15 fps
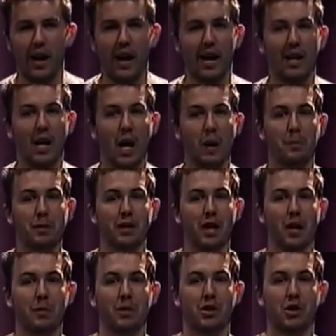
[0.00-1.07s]
and
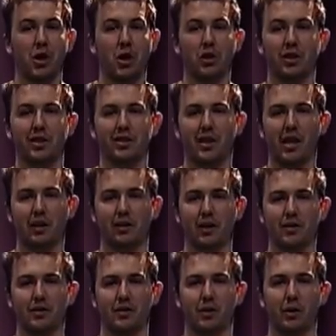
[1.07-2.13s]
up-and-comer Cullen
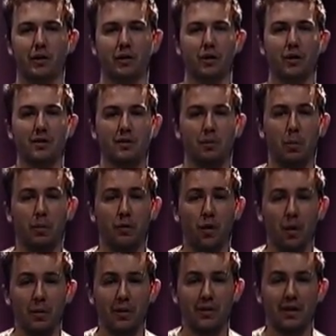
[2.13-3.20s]
Douglas, noted for his
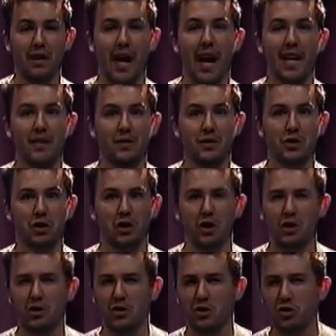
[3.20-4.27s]
performance in Ace
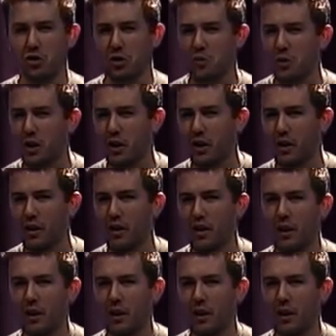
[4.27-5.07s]
Ventura Jr.